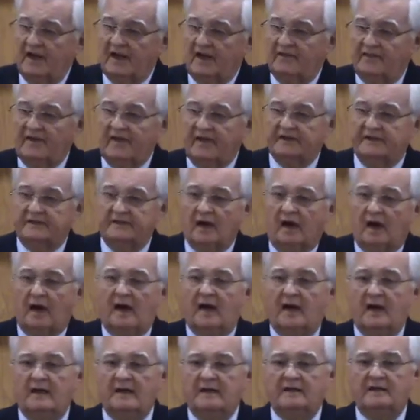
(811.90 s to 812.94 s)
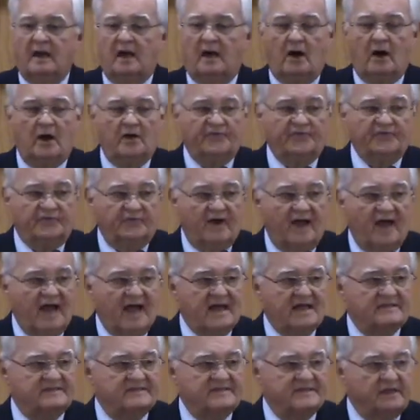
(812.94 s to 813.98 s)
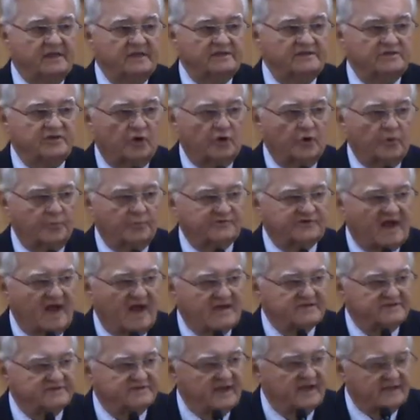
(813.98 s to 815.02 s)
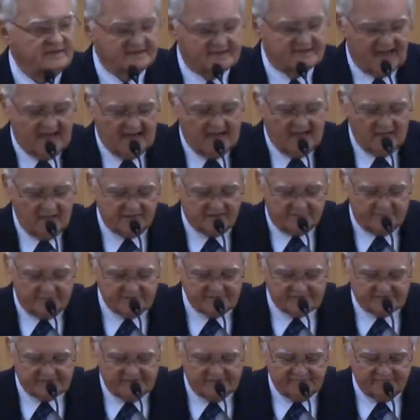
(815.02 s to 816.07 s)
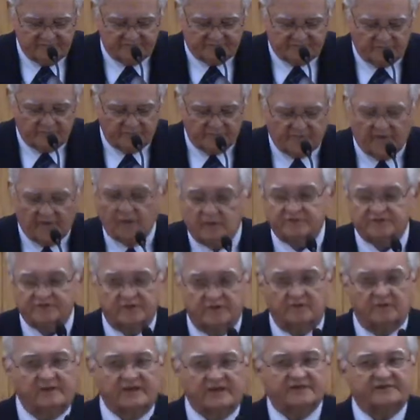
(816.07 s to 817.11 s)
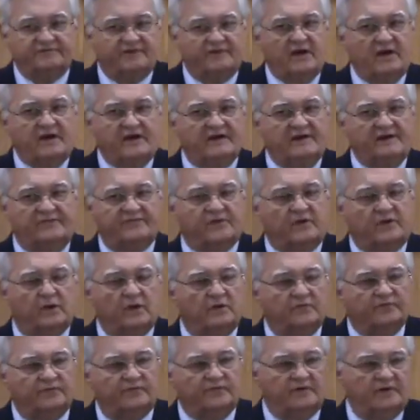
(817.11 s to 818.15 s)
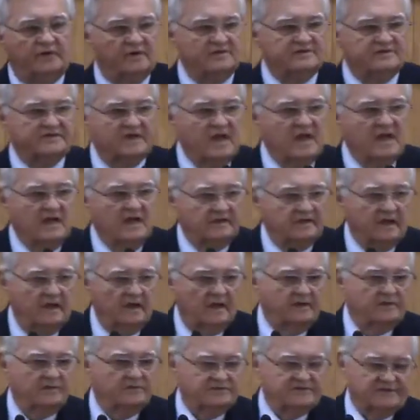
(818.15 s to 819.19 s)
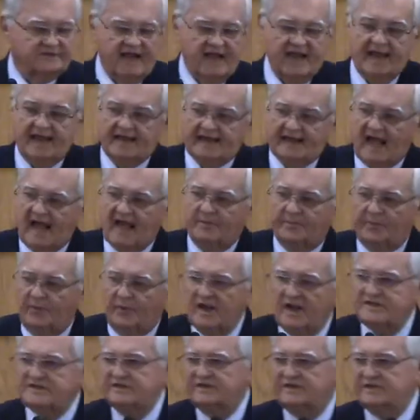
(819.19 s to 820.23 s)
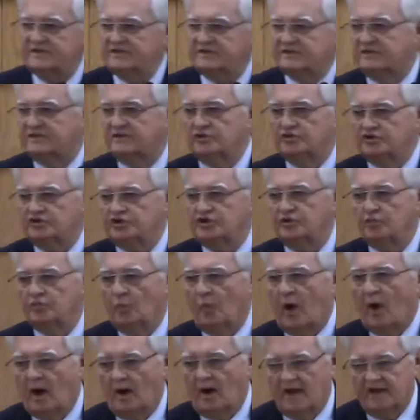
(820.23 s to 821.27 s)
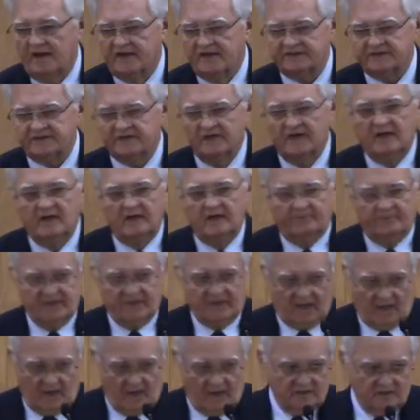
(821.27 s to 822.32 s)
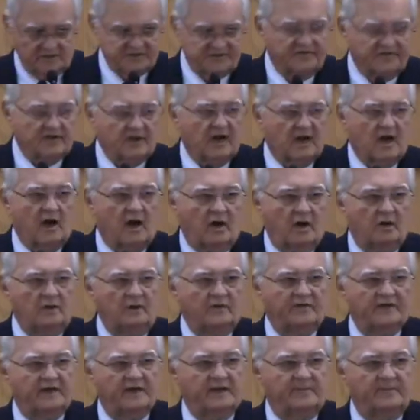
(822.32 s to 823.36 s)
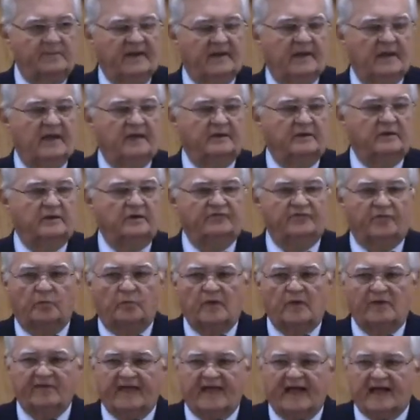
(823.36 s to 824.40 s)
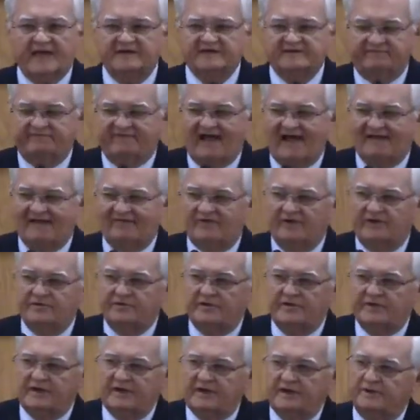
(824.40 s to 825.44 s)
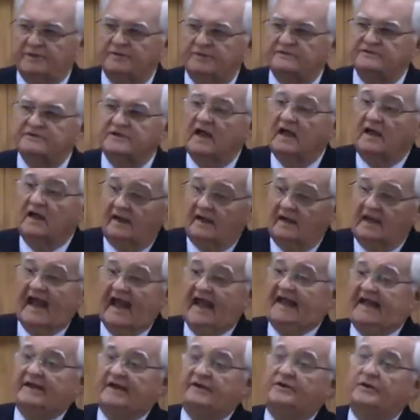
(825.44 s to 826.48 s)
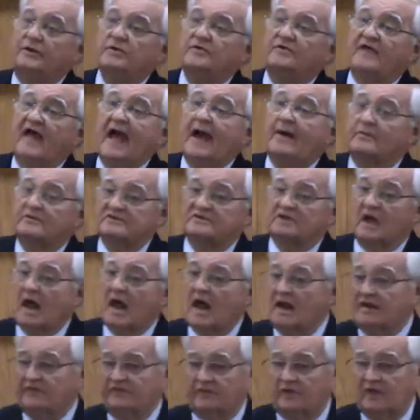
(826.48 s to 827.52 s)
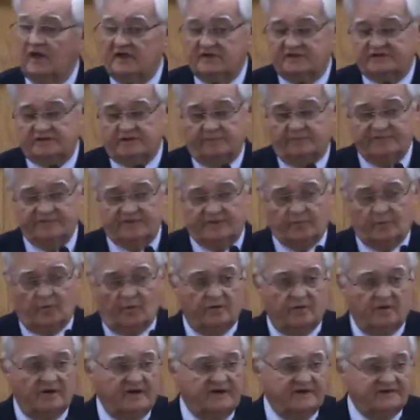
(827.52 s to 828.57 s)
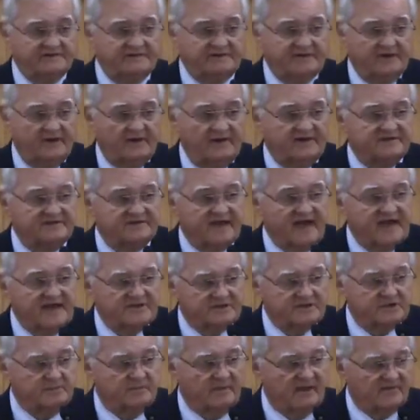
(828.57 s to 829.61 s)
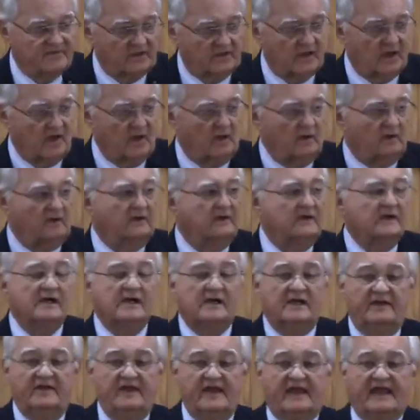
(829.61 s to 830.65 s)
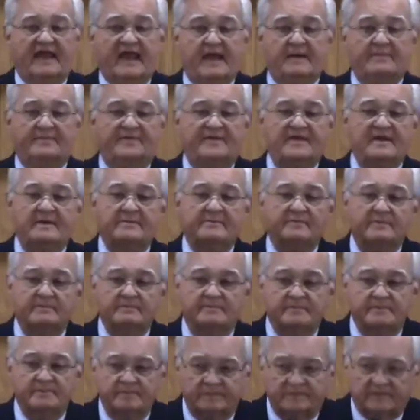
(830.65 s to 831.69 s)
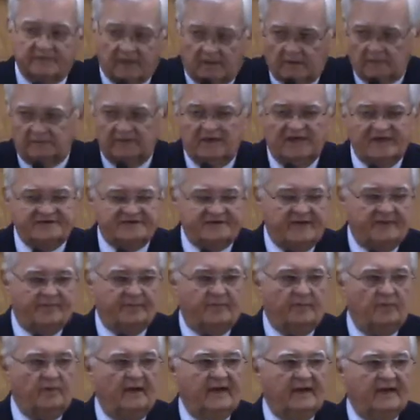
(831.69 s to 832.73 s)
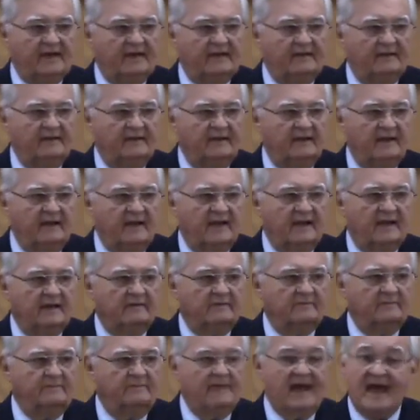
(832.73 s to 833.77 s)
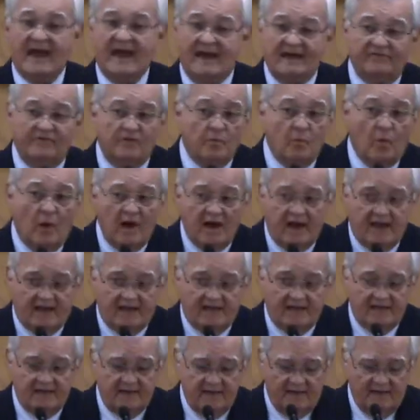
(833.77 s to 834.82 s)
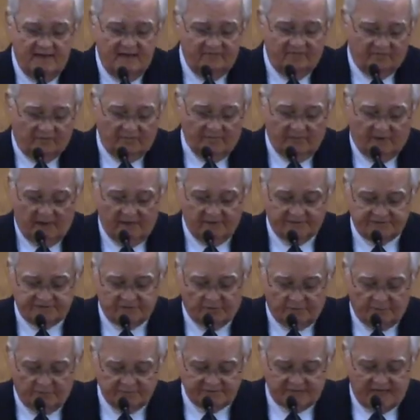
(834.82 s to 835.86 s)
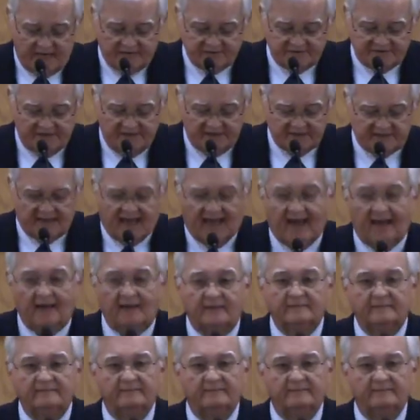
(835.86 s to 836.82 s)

that God authorized the uncircumcised Gentile to receive the truth also. It's very difficult for us to understand how prejudiced the Jew was because of the law that he'd been under for 1,500 years. And added to that was a lot of customs that weren't necessarily sanctioned by the law that kept them totally separated in about every way from an uncircumcised Gentile.